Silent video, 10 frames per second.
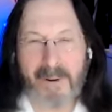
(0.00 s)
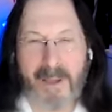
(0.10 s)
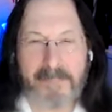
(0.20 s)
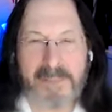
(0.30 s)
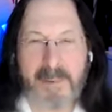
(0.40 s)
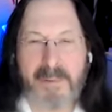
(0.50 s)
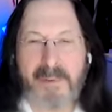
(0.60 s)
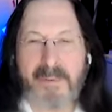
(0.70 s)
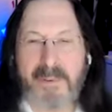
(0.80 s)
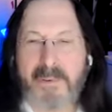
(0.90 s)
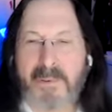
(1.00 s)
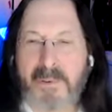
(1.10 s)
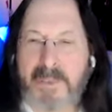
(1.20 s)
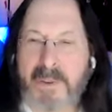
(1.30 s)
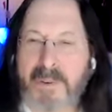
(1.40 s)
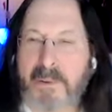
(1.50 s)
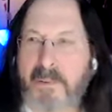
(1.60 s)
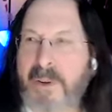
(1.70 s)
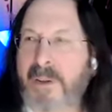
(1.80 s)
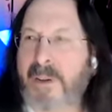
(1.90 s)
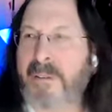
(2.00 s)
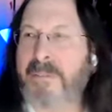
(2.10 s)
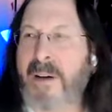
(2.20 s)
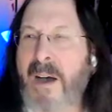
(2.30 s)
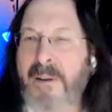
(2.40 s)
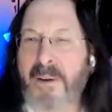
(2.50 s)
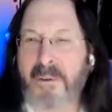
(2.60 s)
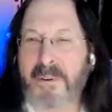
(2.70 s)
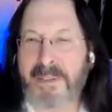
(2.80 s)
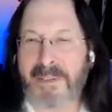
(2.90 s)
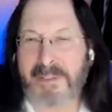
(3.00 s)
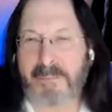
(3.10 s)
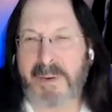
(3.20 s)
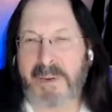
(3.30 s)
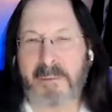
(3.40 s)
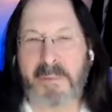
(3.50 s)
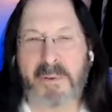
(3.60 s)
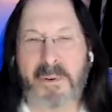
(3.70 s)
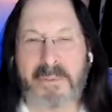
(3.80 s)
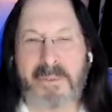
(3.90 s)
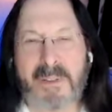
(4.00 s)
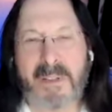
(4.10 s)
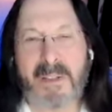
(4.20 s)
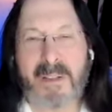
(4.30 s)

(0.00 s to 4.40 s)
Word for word: Perhaps some of you in the room don't know what a, a fado is, but it's a beautiful